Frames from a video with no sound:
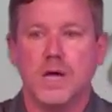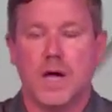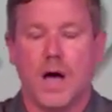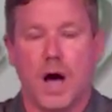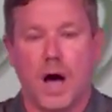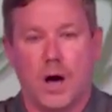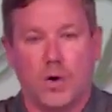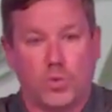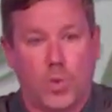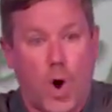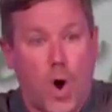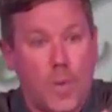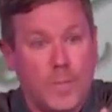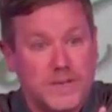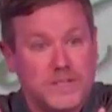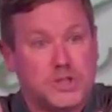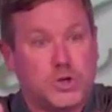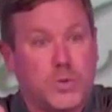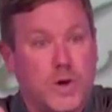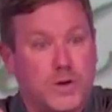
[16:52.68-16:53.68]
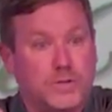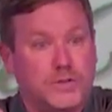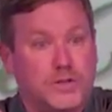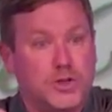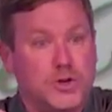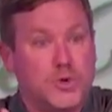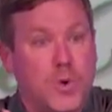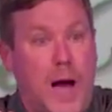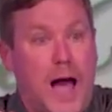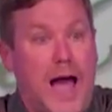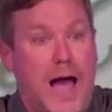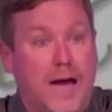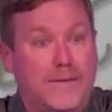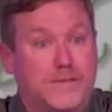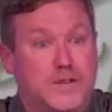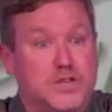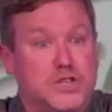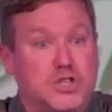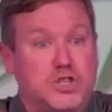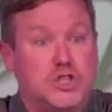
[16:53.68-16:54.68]
uh, Romans 12, 2, I have
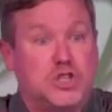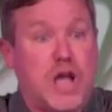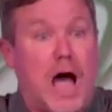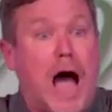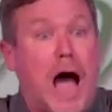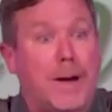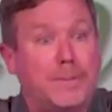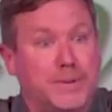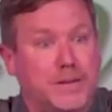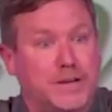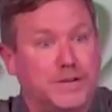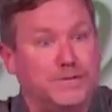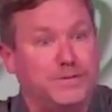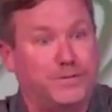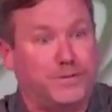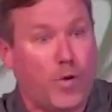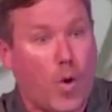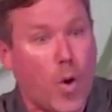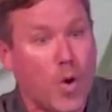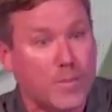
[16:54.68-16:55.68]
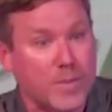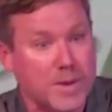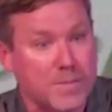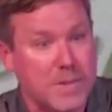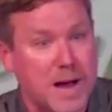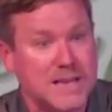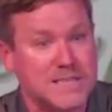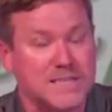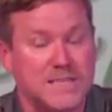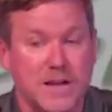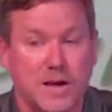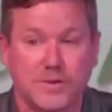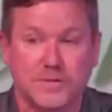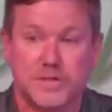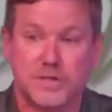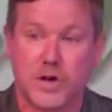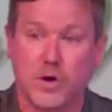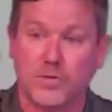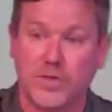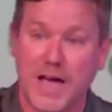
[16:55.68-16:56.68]
to stop conforming myself
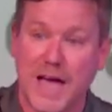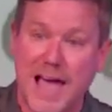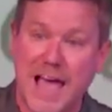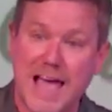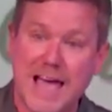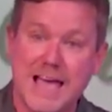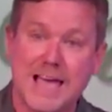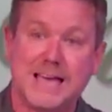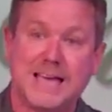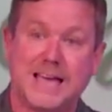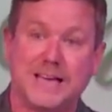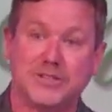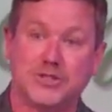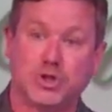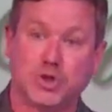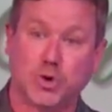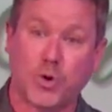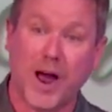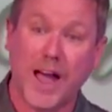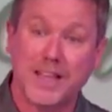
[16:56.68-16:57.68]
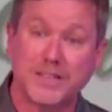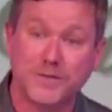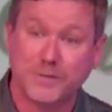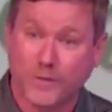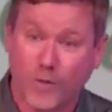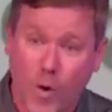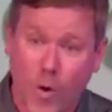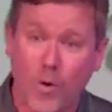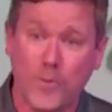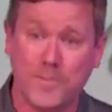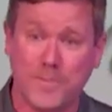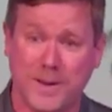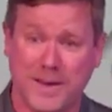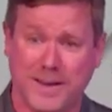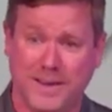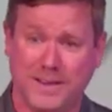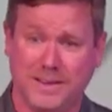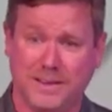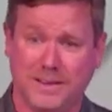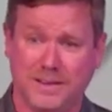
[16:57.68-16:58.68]
so that He can transform me